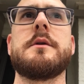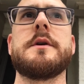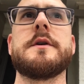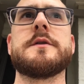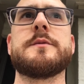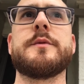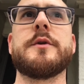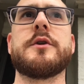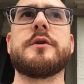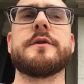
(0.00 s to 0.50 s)

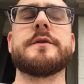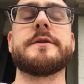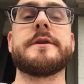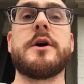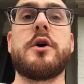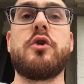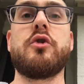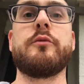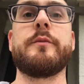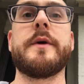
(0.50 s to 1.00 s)
is because
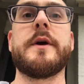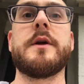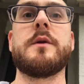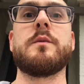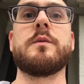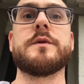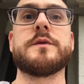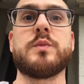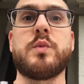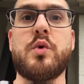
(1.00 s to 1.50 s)
the old
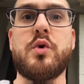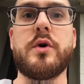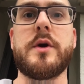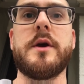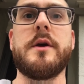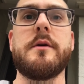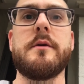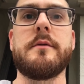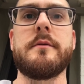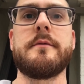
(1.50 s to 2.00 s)
man was walking.